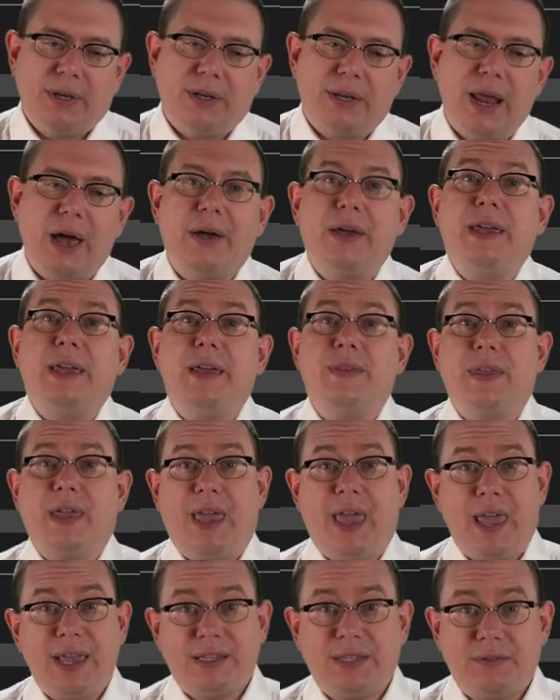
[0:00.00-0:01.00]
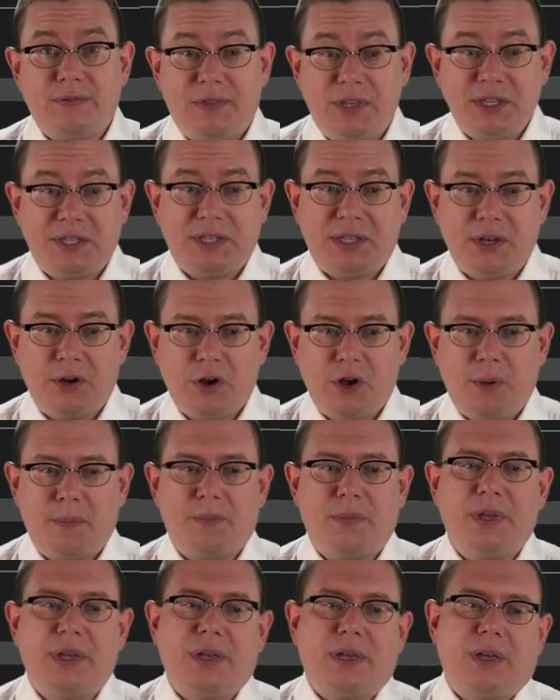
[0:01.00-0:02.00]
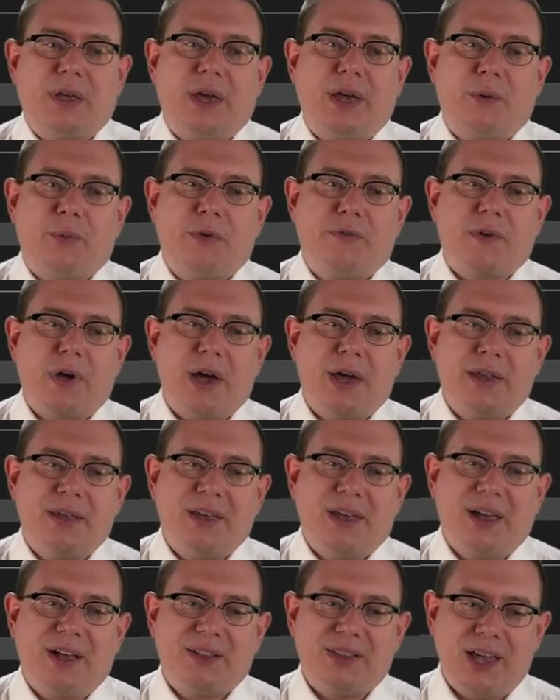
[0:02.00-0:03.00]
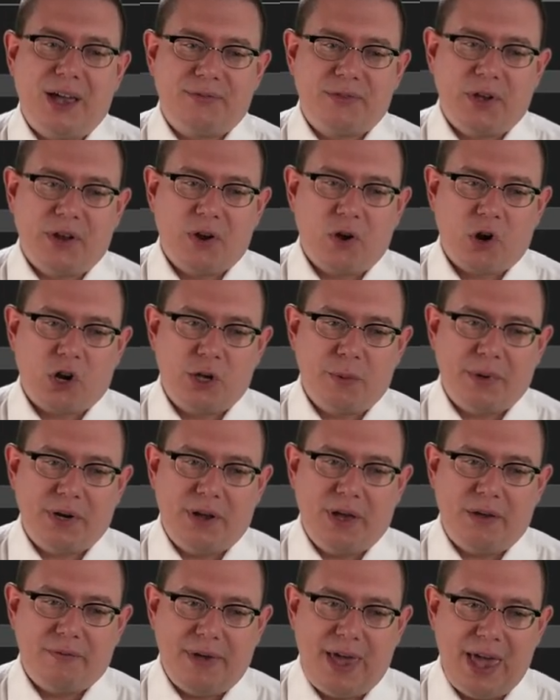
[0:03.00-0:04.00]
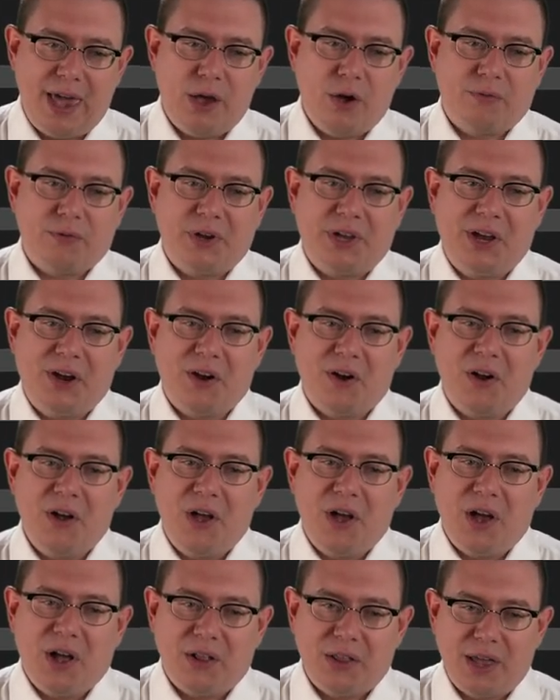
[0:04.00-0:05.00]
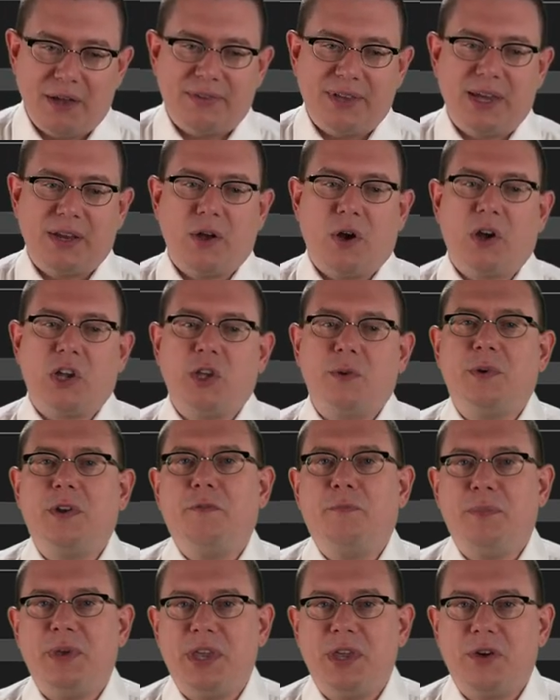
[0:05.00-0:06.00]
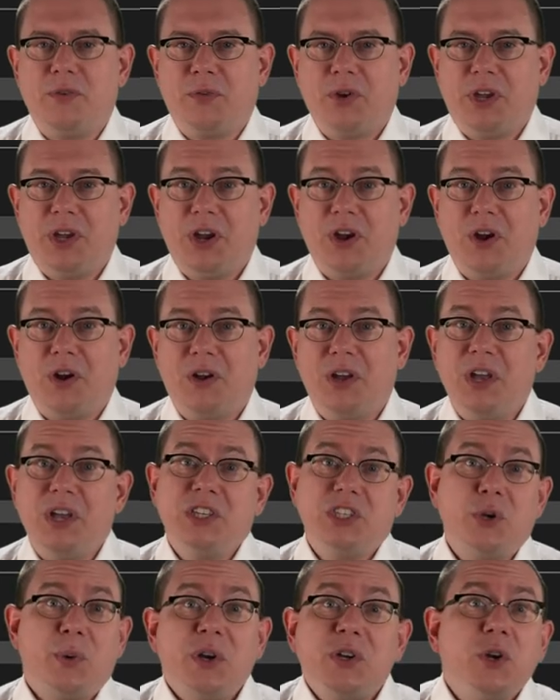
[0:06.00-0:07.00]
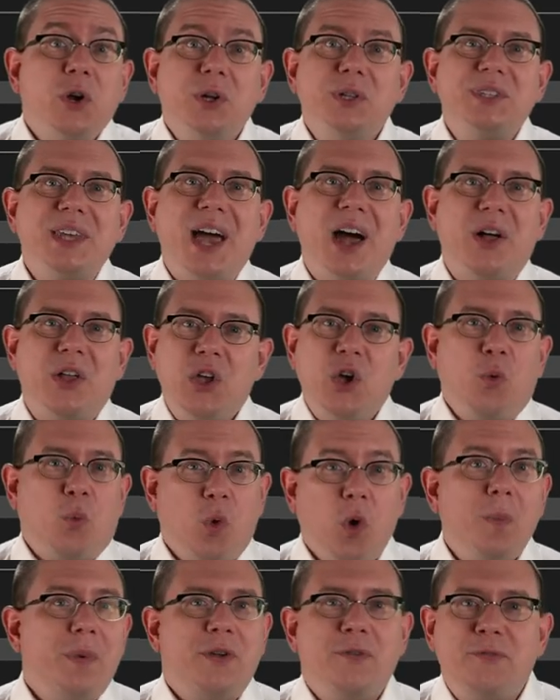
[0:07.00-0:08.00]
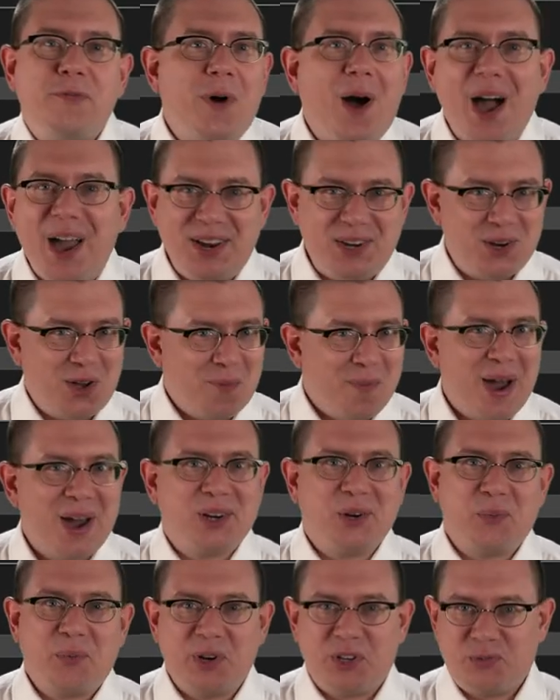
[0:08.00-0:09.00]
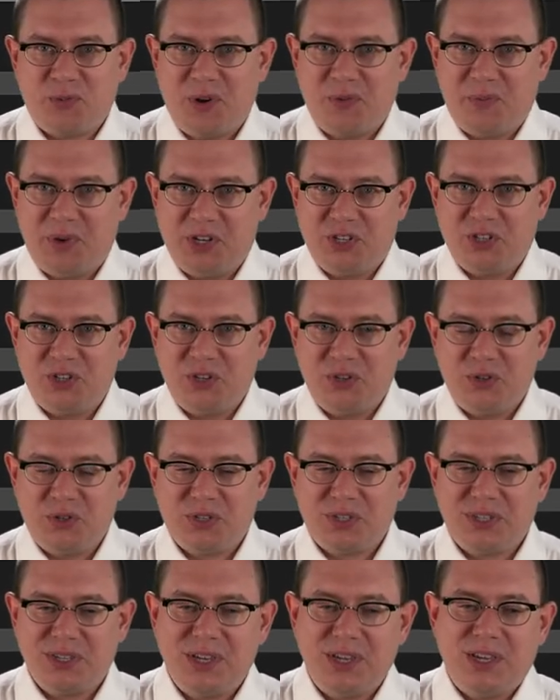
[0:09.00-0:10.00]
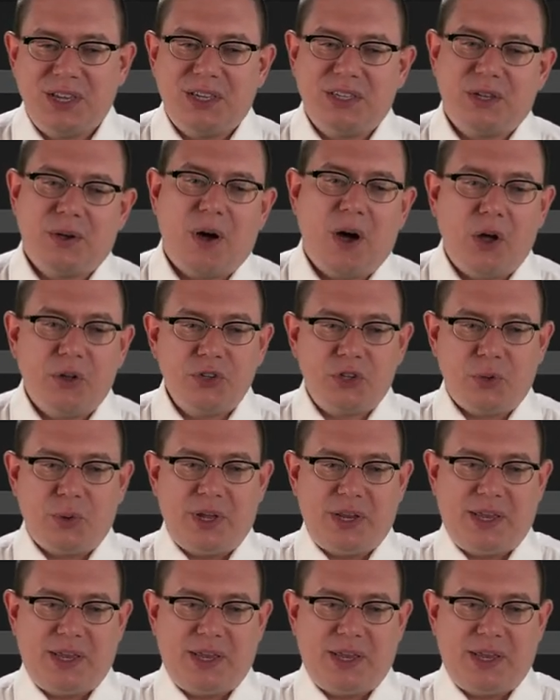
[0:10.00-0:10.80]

Now, in the case of this theorem, uh, we've got a left-hand argument of A over here, a left-hand argument of B over here. So it turns out we'll be fine no matter which one we choose. So I'll do it